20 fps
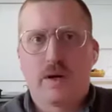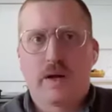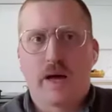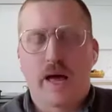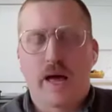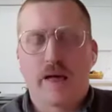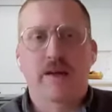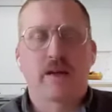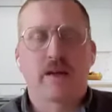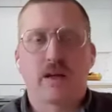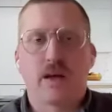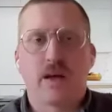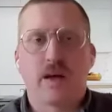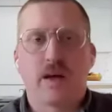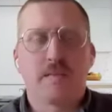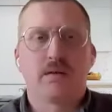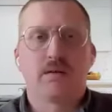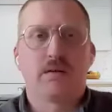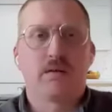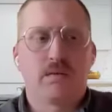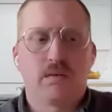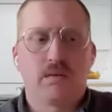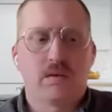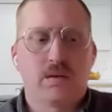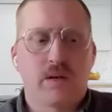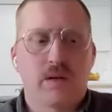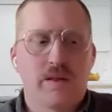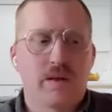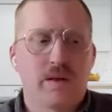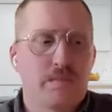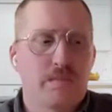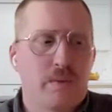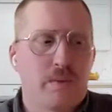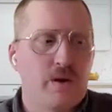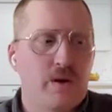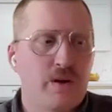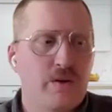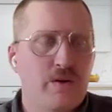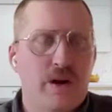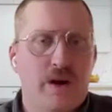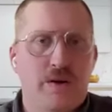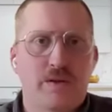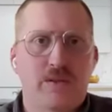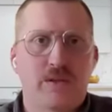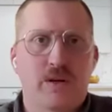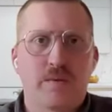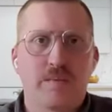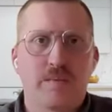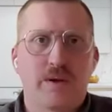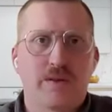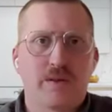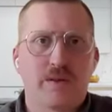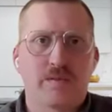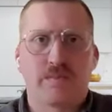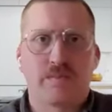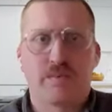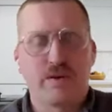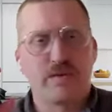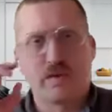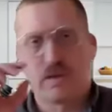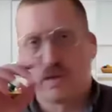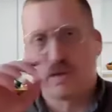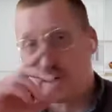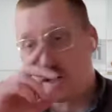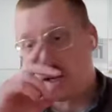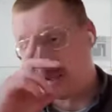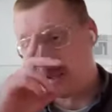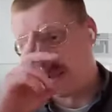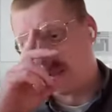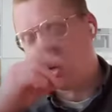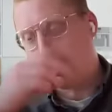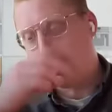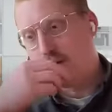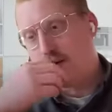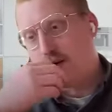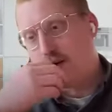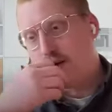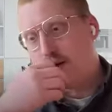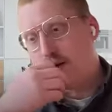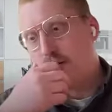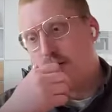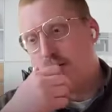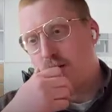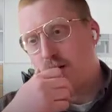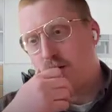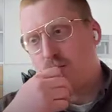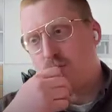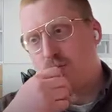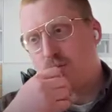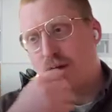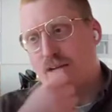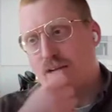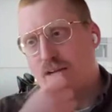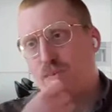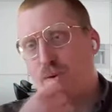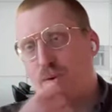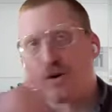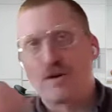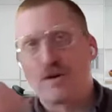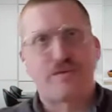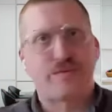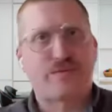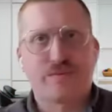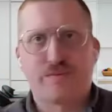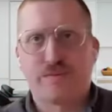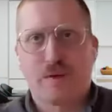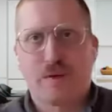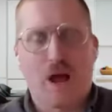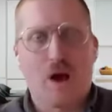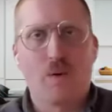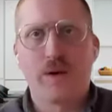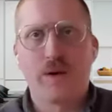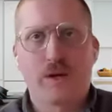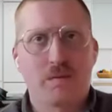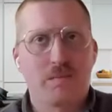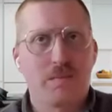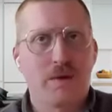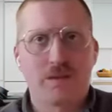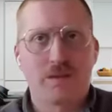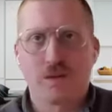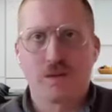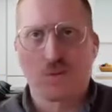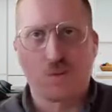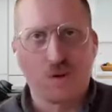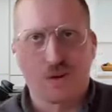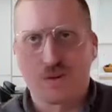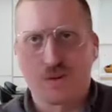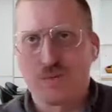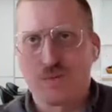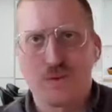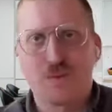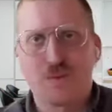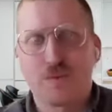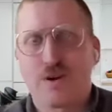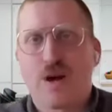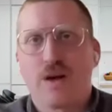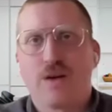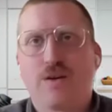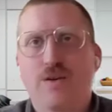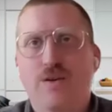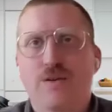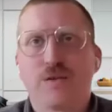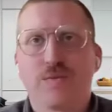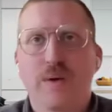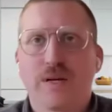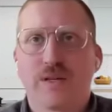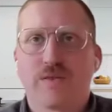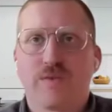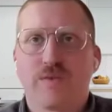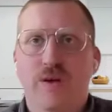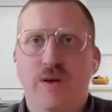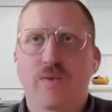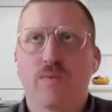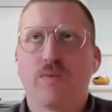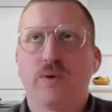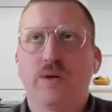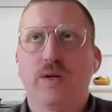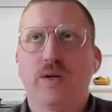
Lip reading: I think Bar, you and I were talking about this previously. It's, that's part of how we can make this work when we're not in your space, right?